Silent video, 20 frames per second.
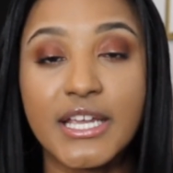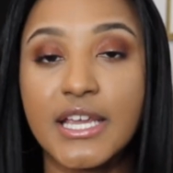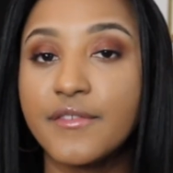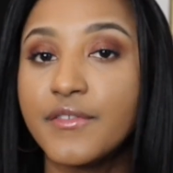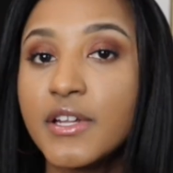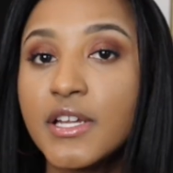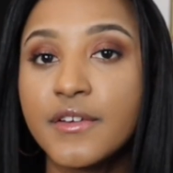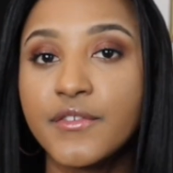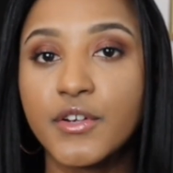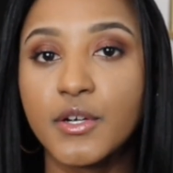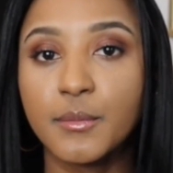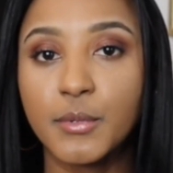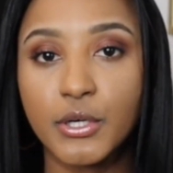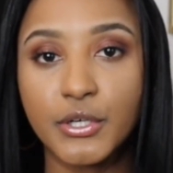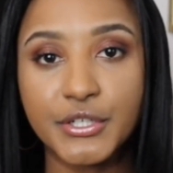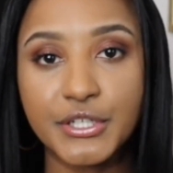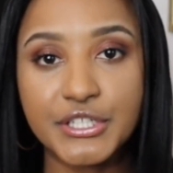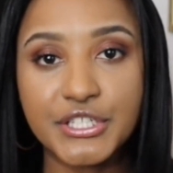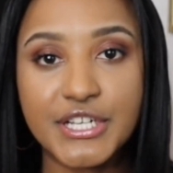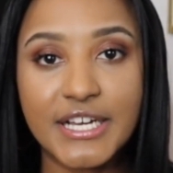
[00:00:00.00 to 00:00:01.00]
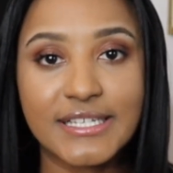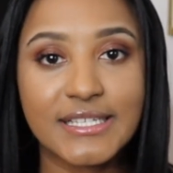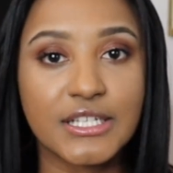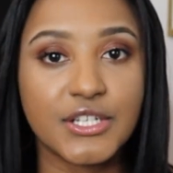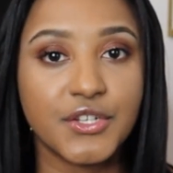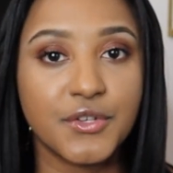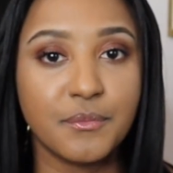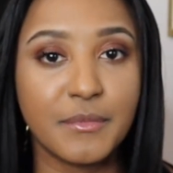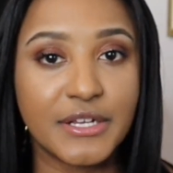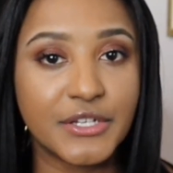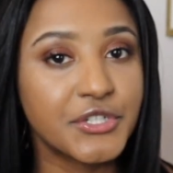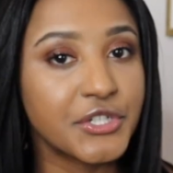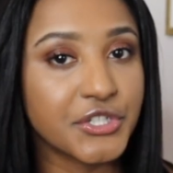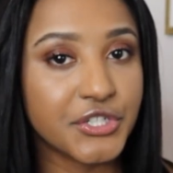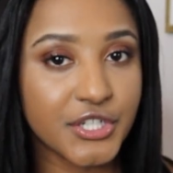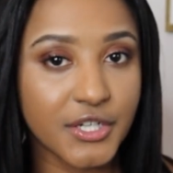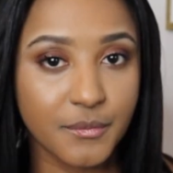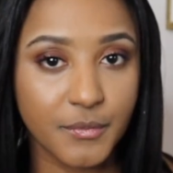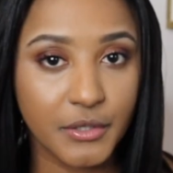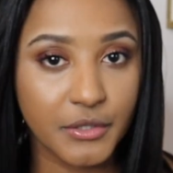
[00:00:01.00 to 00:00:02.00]
Even if your brokerage has a
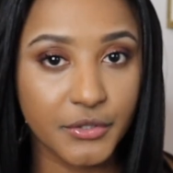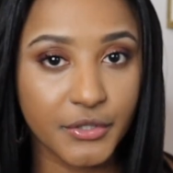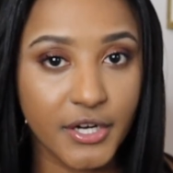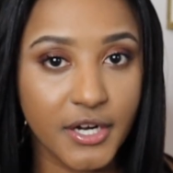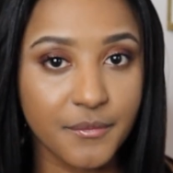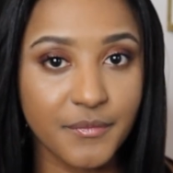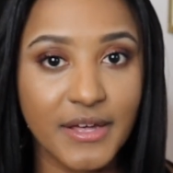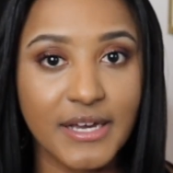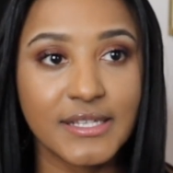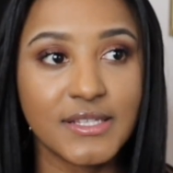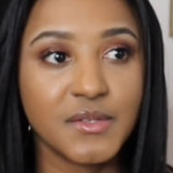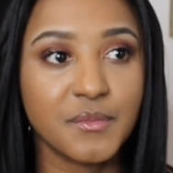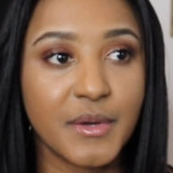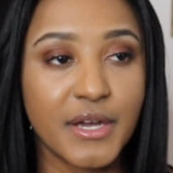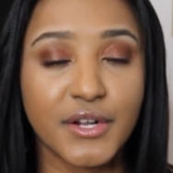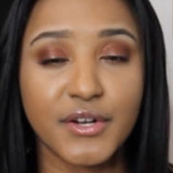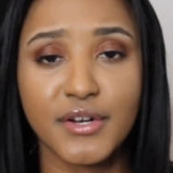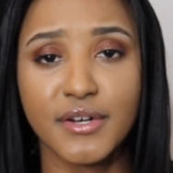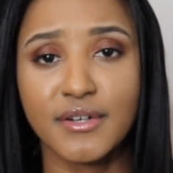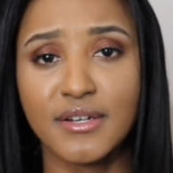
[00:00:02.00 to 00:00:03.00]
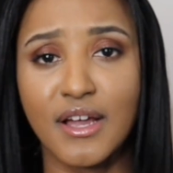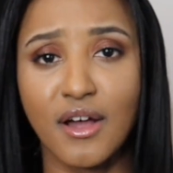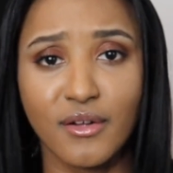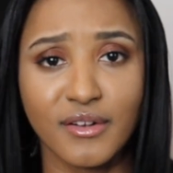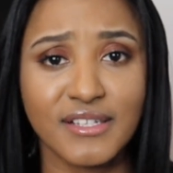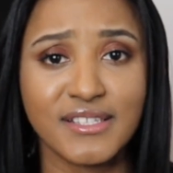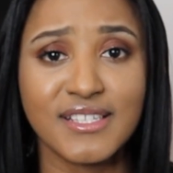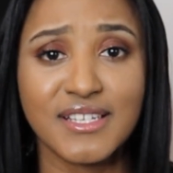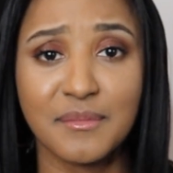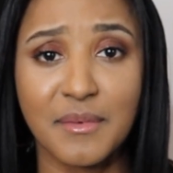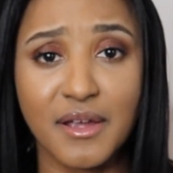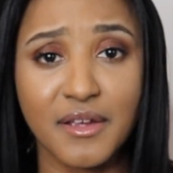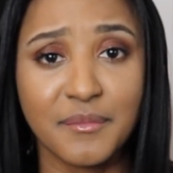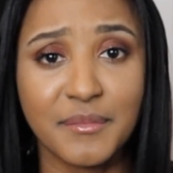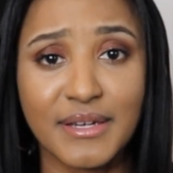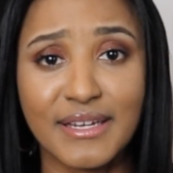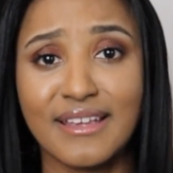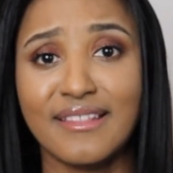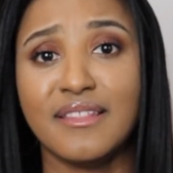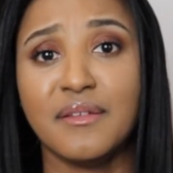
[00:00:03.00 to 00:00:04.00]
mentorship program, that's better, honestly, in my
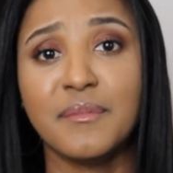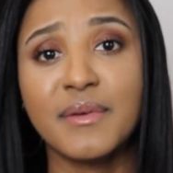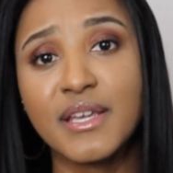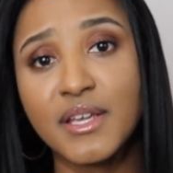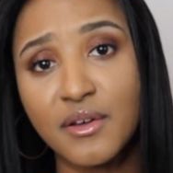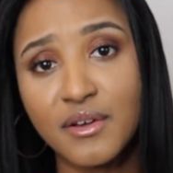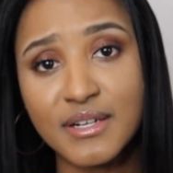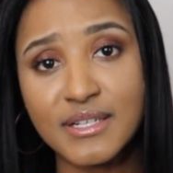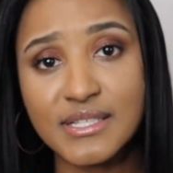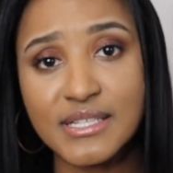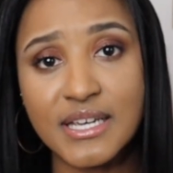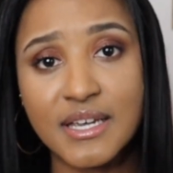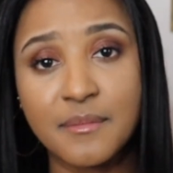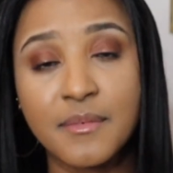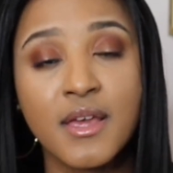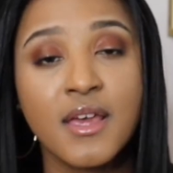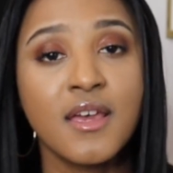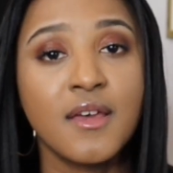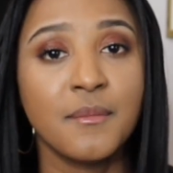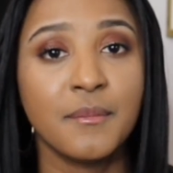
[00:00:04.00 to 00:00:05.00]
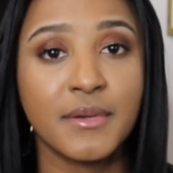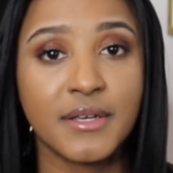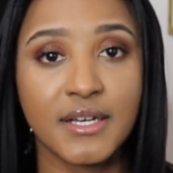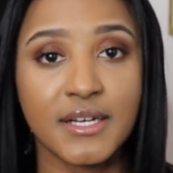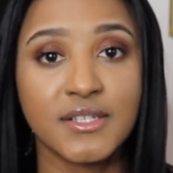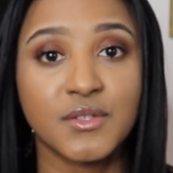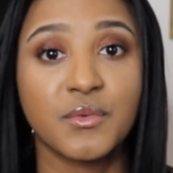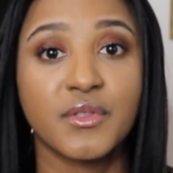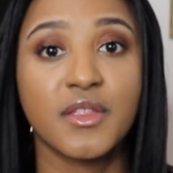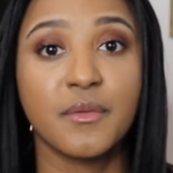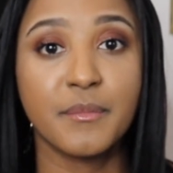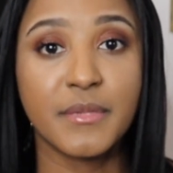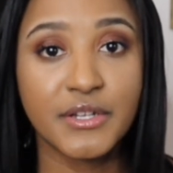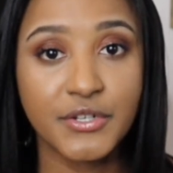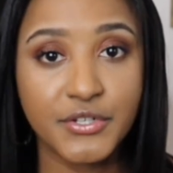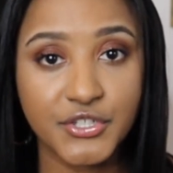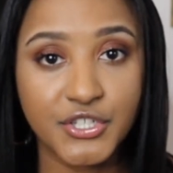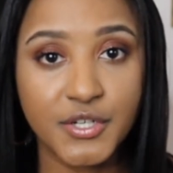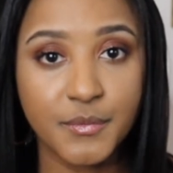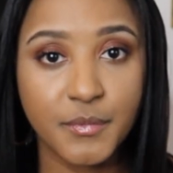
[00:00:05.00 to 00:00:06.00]
opinion, than being on a team, because with the
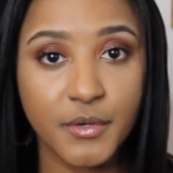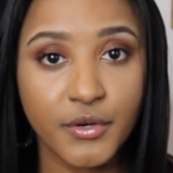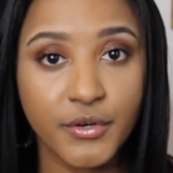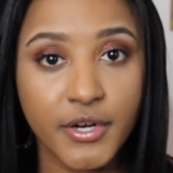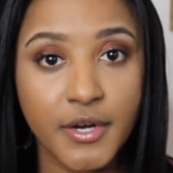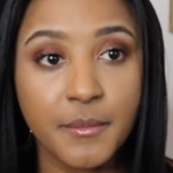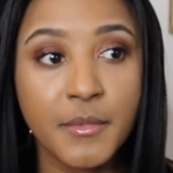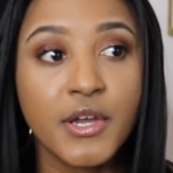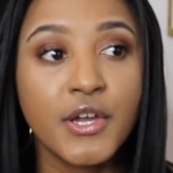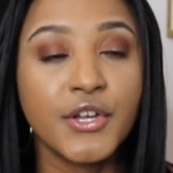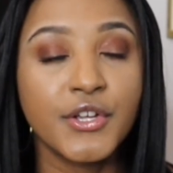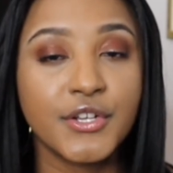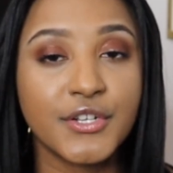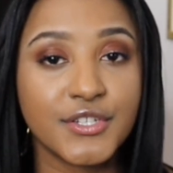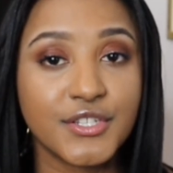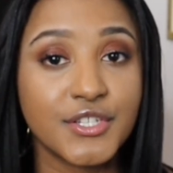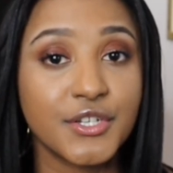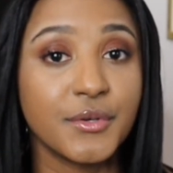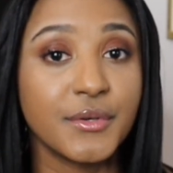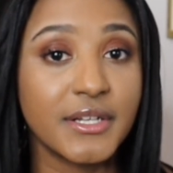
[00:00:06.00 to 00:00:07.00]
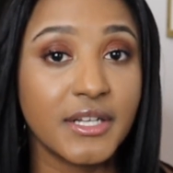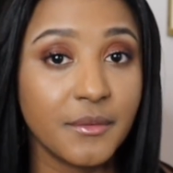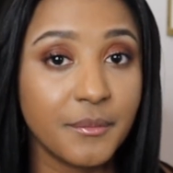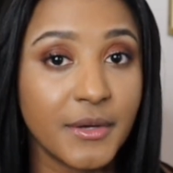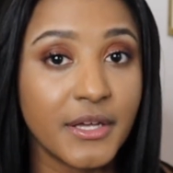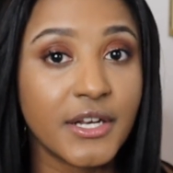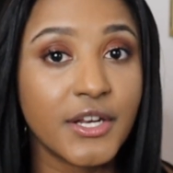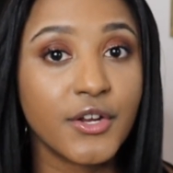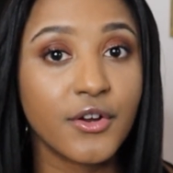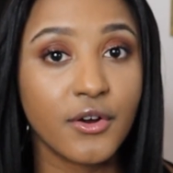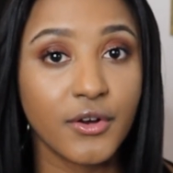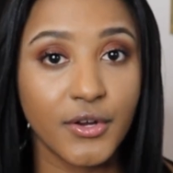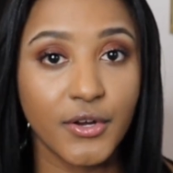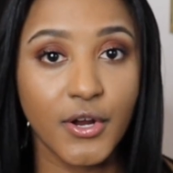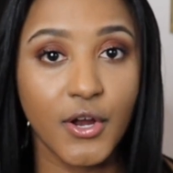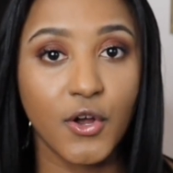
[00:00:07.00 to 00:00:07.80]
mentorship program, you're still independent, you're on your